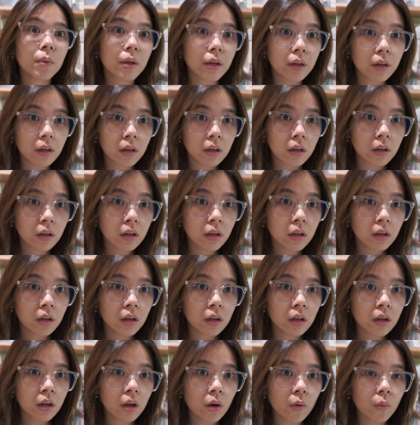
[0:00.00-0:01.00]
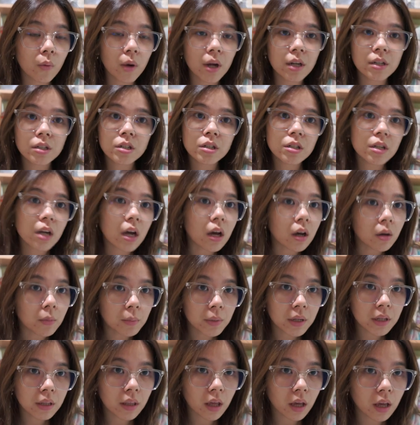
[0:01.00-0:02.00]
like, why'd you tell
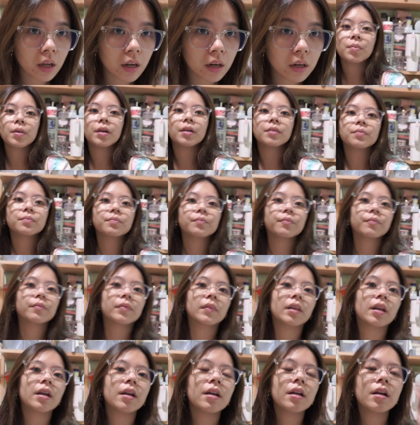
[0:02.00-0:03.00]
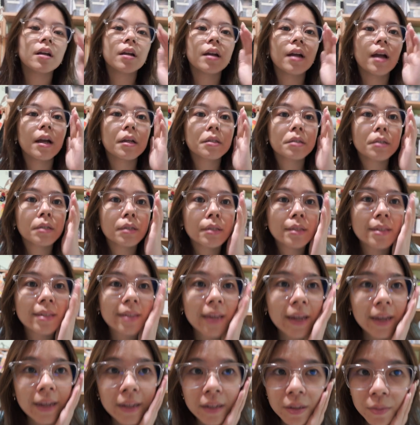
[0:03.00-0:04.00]
me that? But as you can see,
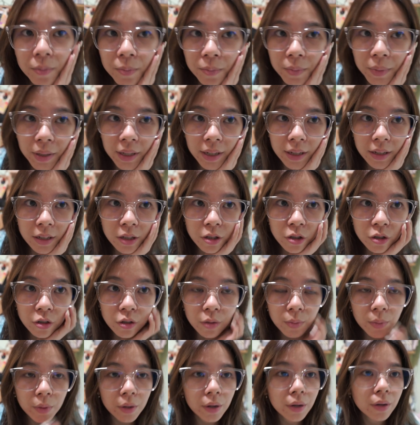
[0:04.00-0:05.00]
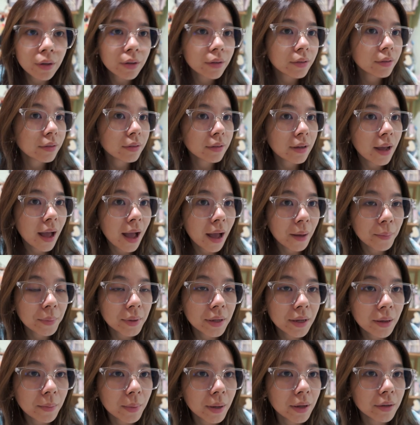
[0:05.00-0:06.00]
I end up being super
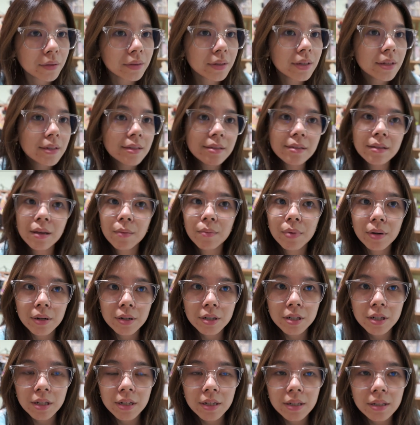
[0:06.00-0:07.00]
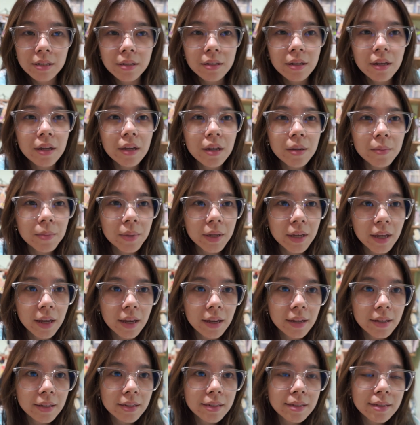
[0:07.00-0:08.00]
happy about this purchase
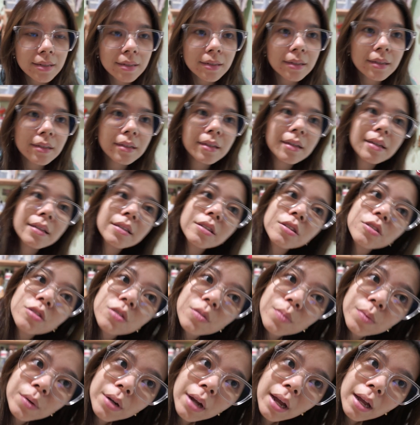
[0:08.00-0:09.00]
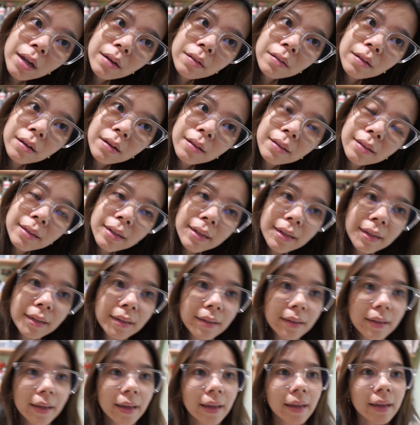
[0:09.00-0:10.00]
because it's super high
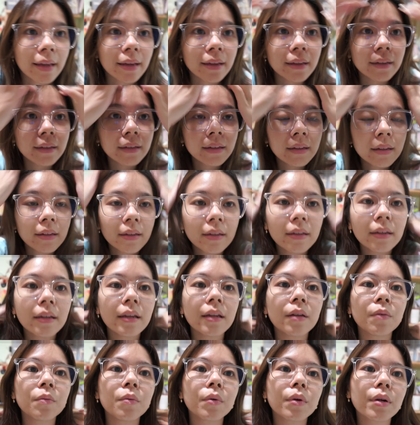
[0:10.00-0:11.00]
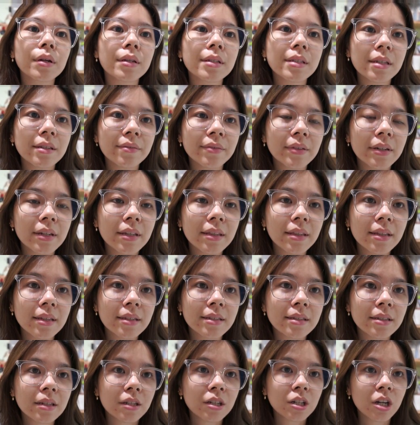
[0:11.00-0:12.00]
quality and it works even in
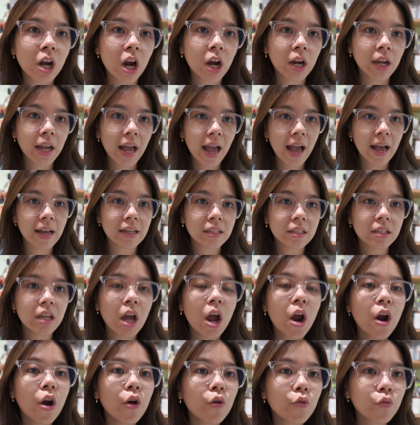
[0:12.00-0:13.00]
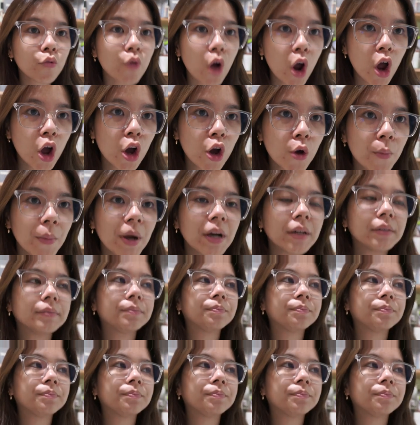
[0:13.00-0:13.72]
this dark ass room.